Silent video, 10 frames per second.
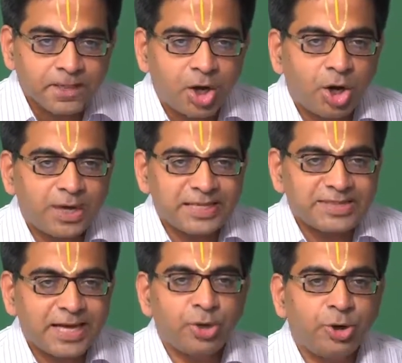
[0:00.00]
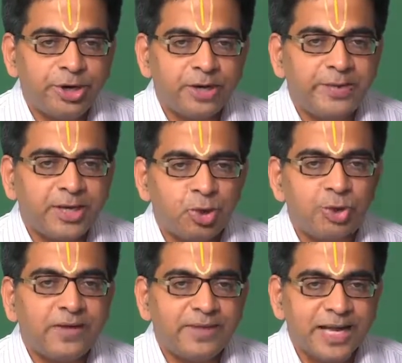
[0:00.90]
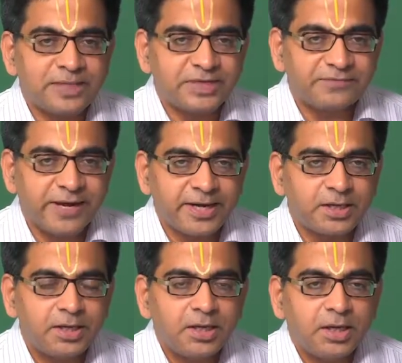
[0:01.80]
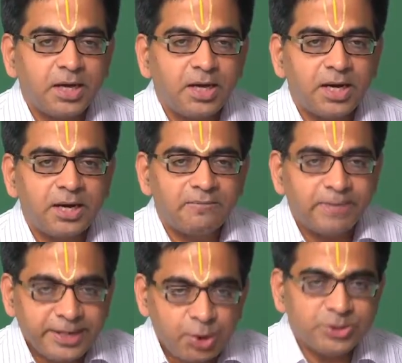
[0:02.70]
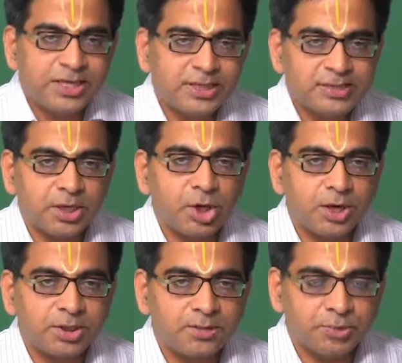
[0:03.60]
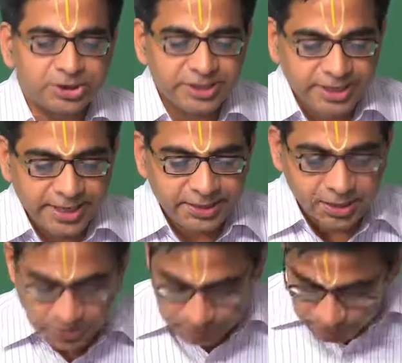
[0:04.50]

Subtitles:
or is there going to be a good avalanche effect by using this algorithm to generate the